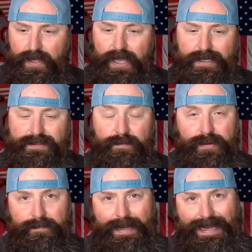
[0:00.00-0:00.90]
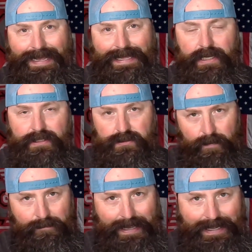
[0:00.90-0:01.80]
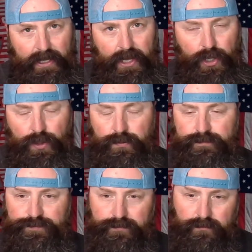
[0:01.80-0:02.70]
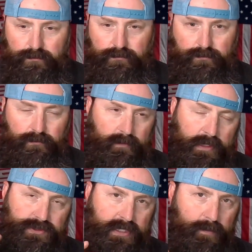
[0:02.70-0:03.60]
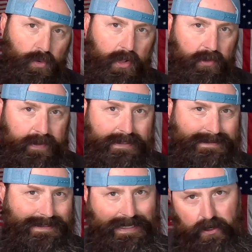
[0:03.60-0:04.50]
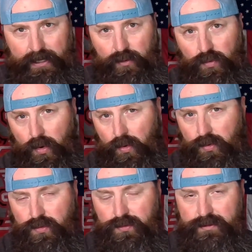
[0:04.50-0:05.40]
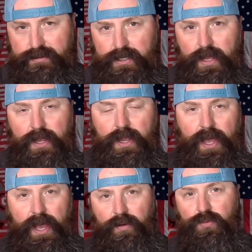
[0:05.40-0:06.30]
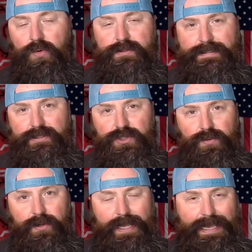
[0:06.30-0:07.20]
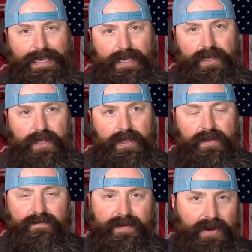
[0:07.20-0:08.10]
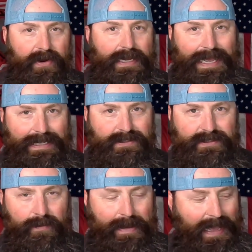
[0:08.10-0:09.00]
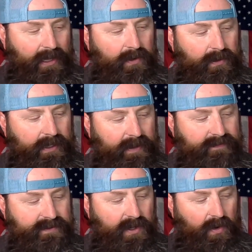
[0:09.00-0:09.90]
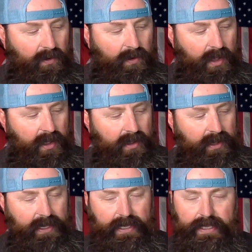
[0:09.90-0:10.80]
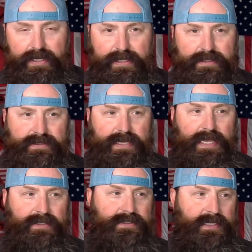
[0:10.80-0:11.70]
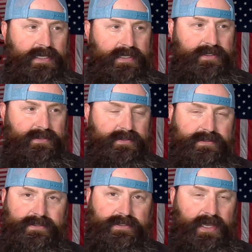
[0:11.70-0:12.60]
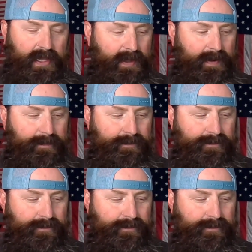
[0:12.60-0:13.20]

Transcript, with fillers: uh, some papaya, some mango. There's a couple other things in there, and it rolls uh, rolls into a very nice tobacco leaf. So it, it, this scent is um,